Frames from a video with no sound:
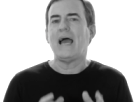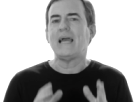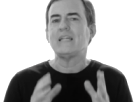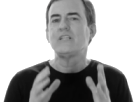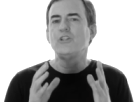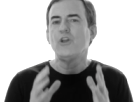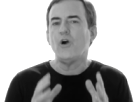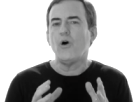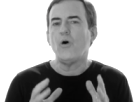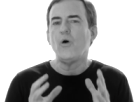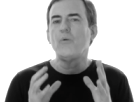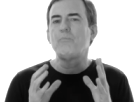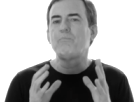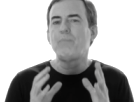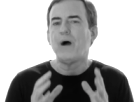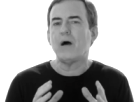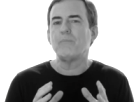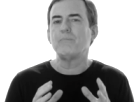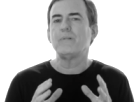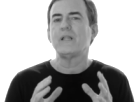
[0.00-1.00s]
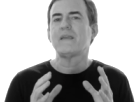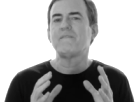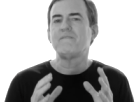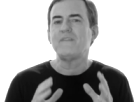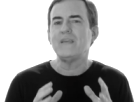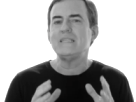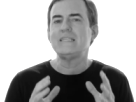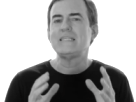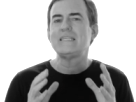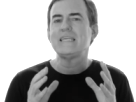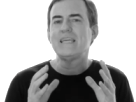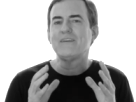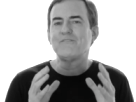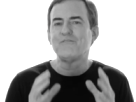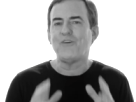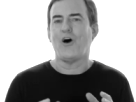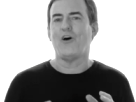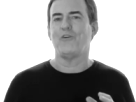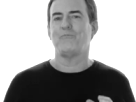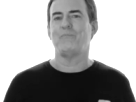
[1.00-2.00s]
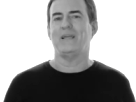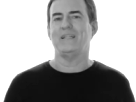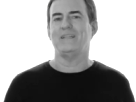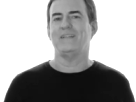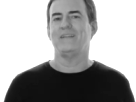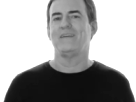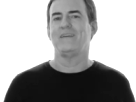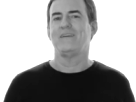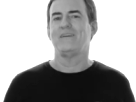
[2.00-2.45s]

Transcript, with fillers: had no public VC involvement.